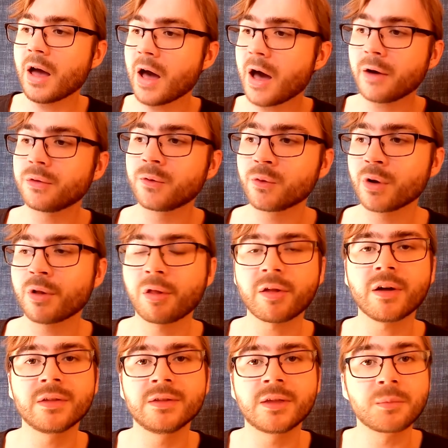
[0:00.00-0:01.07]
after it's
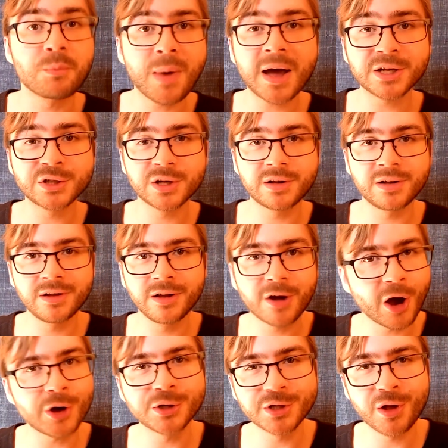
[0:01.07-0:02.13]
done, that magically
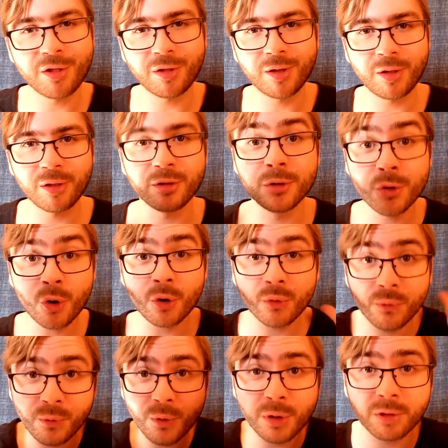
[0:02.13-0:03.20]
consciousness, your
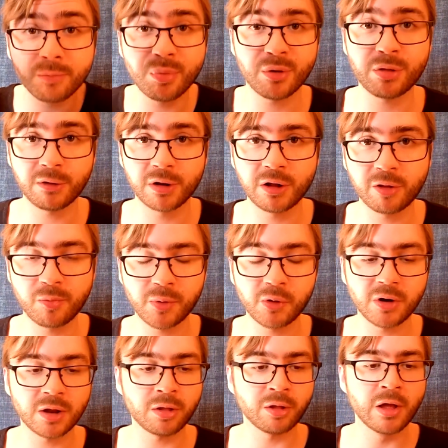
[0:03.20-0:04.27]
first person
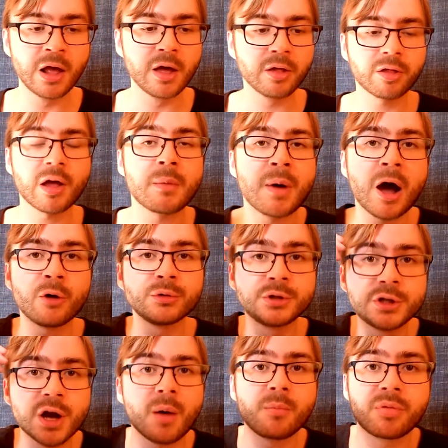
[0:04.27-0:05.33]
experience, somehow
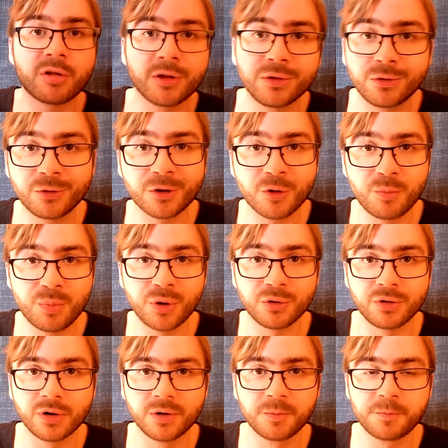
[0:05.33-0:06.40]
jumps into the
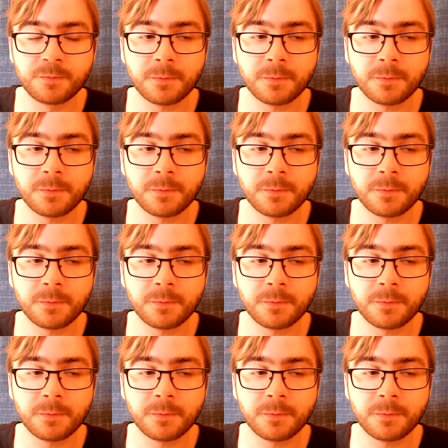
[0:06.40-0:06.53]
computer.